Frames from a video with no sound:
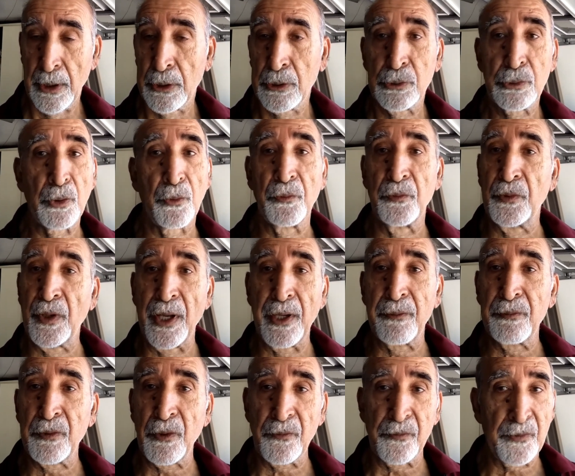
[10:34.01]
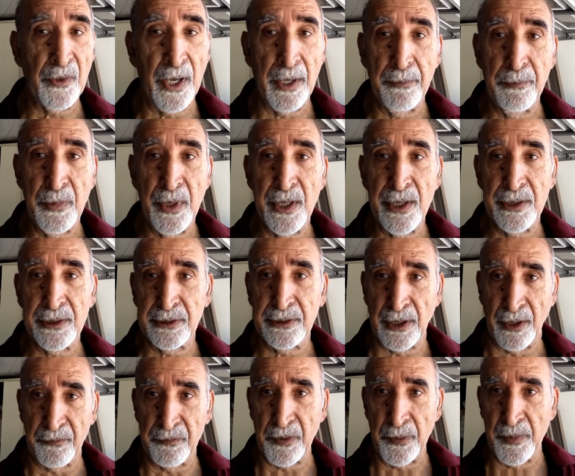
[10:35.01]
So wait for 5 minutes
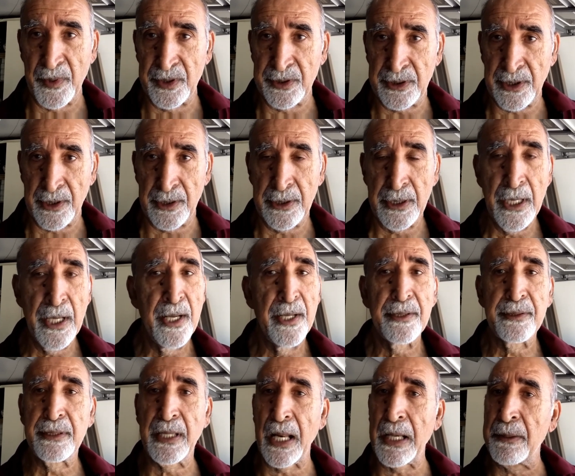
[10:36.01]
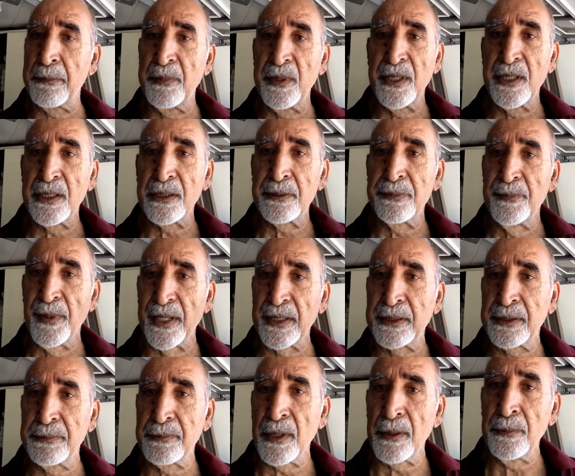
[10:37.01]
confirmation, 10 minutes
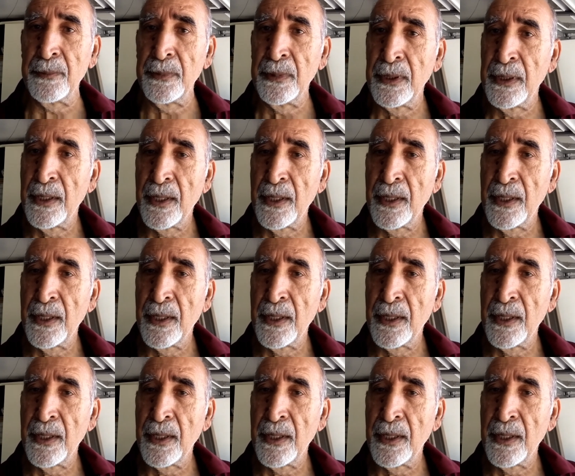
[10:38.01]
maximum,